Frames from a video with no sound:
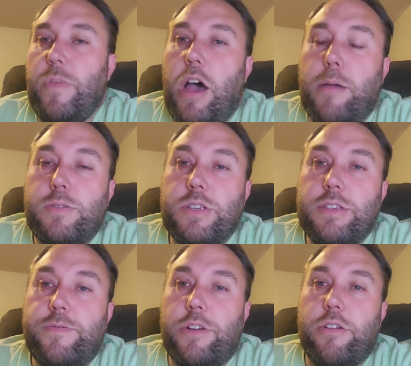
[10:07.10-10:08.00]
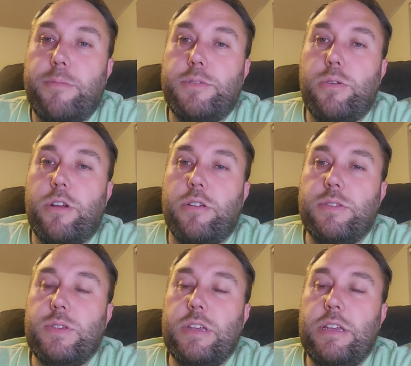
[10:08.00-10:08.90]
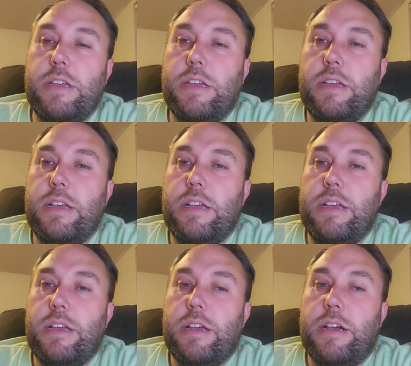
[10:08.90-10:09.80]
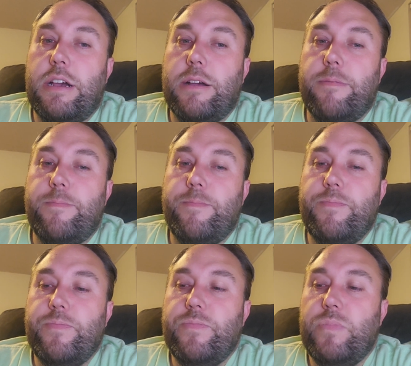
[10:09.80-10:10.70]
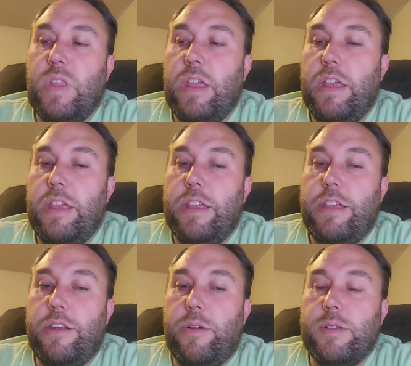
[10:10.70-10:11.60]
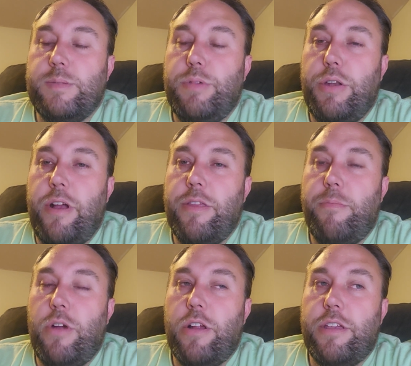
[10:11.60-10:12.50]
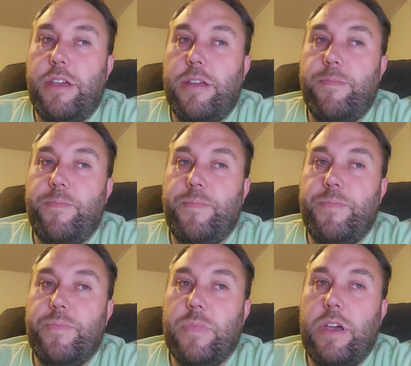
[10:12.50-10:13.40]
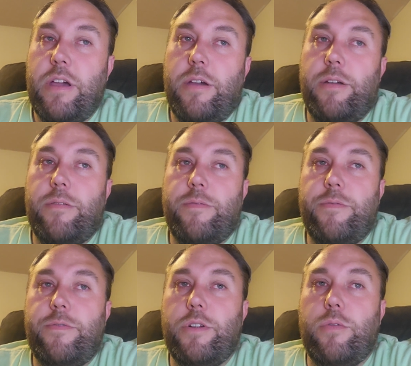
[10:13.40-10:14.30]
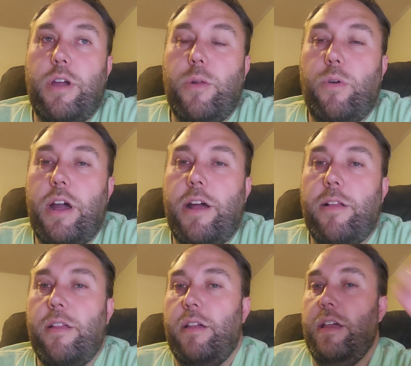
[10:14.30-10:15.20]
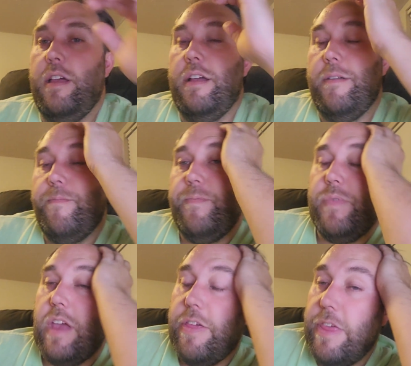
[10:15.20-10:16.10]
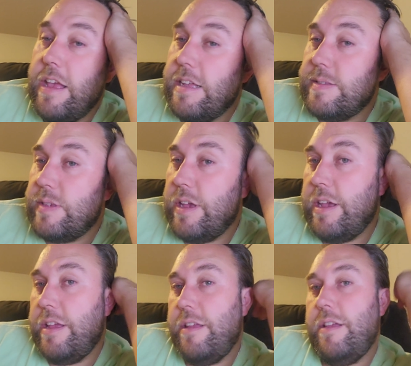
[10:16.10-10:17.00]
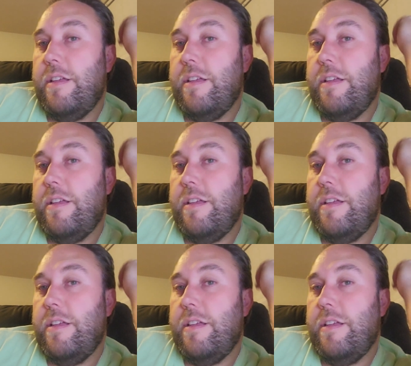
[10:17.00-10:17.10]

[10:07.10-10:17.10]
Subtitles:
options for cryptocurrency. Um, it's been around the market for quite a while. I think it's here